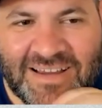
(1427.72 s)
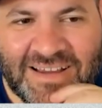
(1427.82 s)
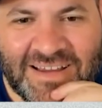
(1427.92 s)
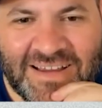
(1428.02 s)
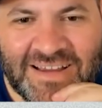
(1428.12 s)

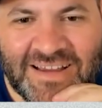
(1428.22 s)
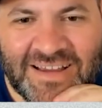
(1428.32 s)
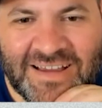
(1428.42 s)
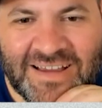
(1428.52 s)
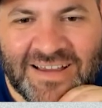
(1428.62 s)

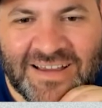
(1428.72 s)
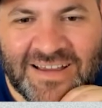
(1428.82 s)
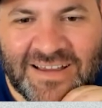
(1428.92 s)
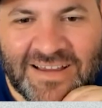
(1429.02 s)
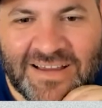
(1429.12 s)

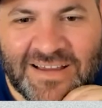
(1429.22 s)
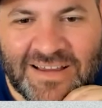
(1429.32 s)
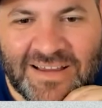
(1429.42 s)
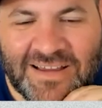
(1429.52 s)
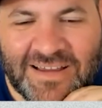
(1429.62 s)

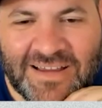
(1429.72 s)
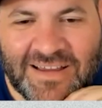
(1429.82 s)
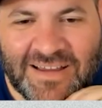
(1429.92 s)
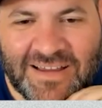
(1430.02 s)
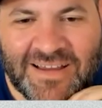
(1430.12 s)

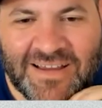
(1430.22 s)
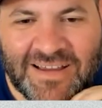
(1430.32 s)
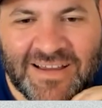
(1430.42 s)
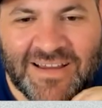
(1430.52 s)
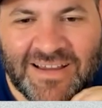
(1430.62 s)

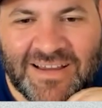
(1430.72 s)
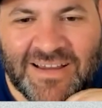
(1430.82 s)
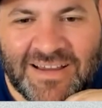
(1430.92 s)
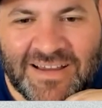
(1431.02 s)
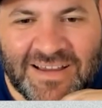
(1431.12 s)

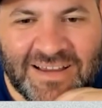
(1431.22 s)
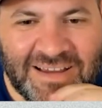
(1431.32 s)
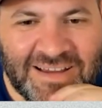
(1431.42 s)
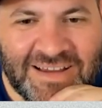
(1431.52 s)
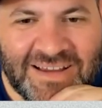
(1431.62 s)

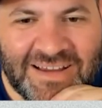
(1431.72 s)
No words are spoken by the person on screen.